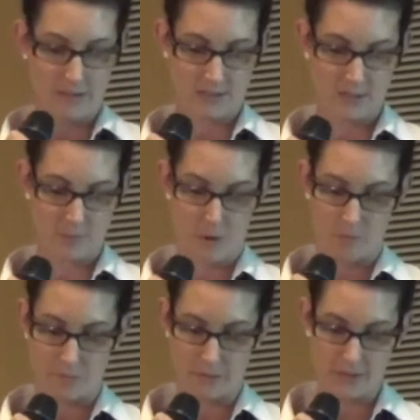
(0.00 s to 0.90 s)
this to
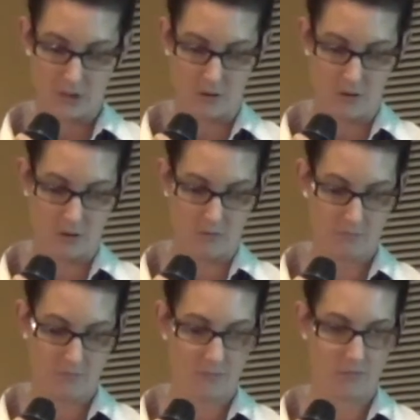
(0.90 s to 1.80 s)
probably show you
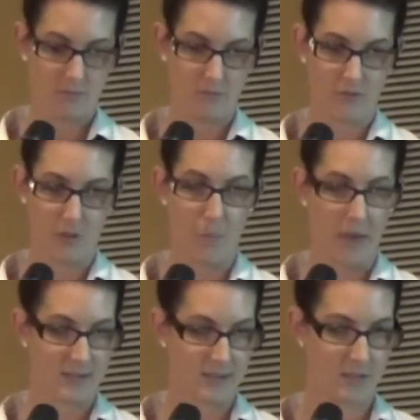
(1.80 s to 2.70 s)
the
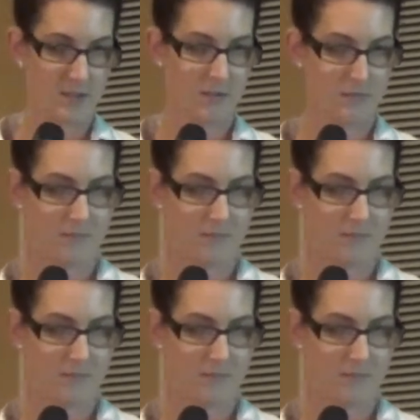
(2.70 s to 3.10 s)
best